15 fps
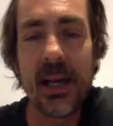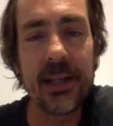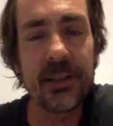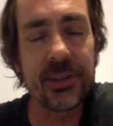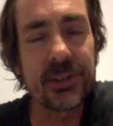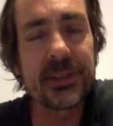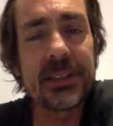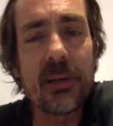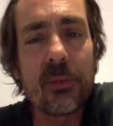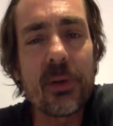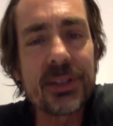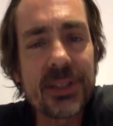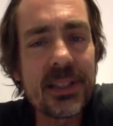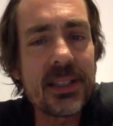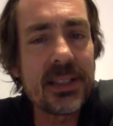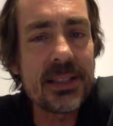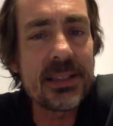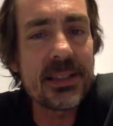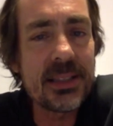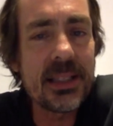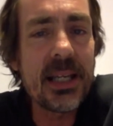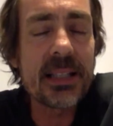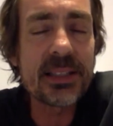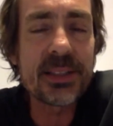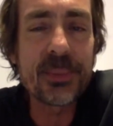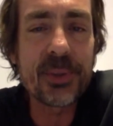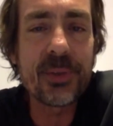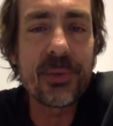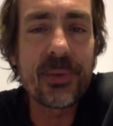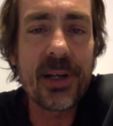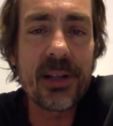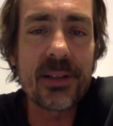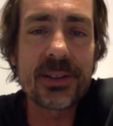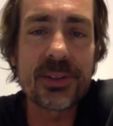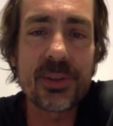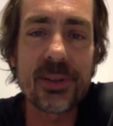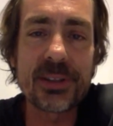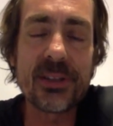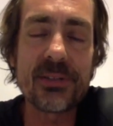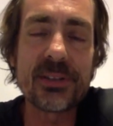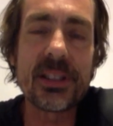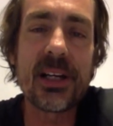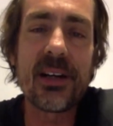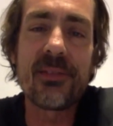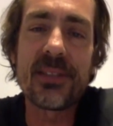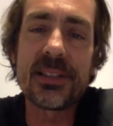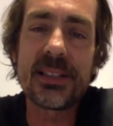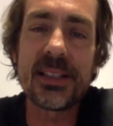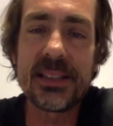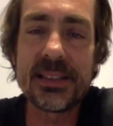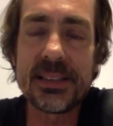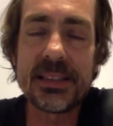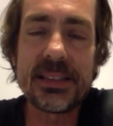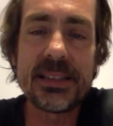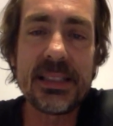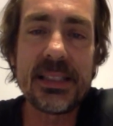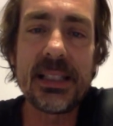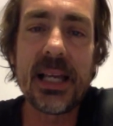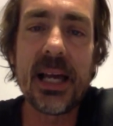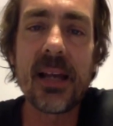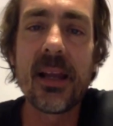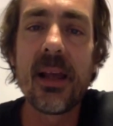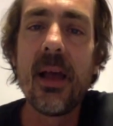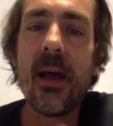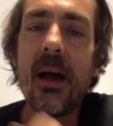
And it turns out Washington, D C has some good record stores. I was kind of excited to see that.